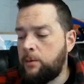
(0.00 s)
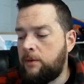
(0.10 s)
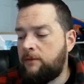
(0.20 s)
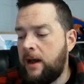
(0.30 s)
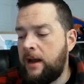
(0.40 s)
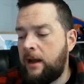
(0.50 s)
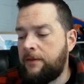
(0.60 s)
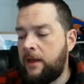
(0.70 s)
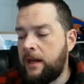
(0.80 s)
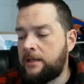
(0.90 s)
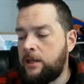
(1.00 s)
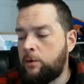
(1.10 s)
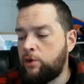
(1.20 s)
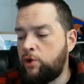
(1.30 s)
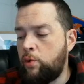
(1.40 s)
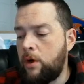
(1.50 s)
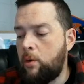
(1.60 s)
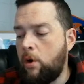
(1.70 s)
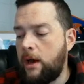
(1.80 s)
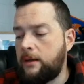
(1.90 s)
and we'd find out that x equals 21.